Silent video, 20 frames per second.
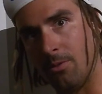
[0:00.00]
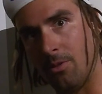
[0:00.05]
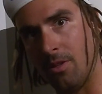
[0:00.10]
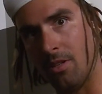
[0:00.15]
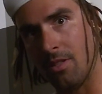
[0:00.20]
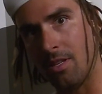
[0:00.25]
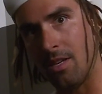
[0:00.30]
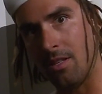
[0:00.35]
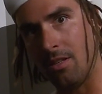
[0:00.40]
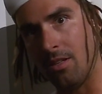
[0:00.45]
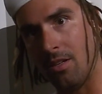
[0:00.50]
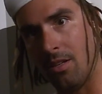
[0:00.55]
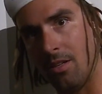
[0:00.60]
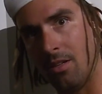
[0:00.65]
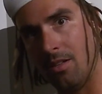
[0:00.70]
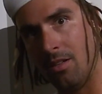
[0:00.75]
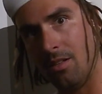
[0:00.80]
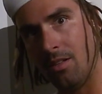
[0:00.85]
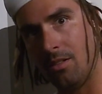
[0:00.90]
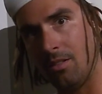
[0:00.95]
through Latagna,
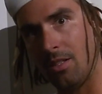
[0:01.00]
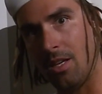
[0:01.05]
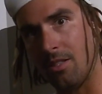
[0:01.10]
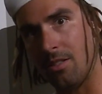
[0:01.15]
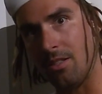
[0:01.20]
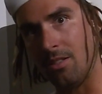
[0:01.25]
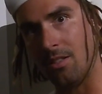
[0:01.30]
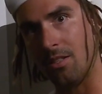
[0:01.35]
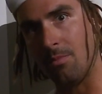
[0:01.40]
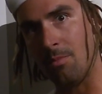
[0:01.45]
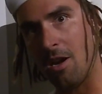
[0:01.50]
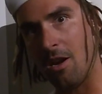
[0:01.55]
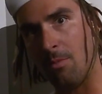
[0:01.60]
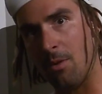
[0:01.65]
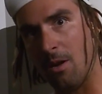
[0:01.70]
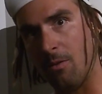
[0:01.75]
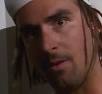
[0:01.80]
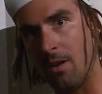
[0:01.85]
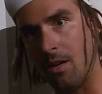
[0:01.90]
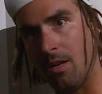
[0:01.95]
get into the
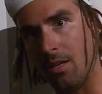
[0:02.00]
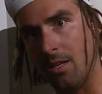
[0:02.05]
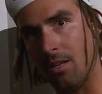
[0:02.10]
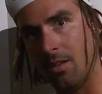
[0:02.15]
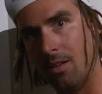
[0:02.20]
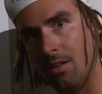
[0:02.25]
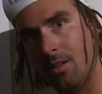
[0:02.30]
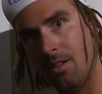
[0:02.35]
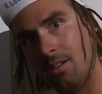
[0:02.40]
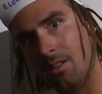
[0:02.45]
Méribel Valley,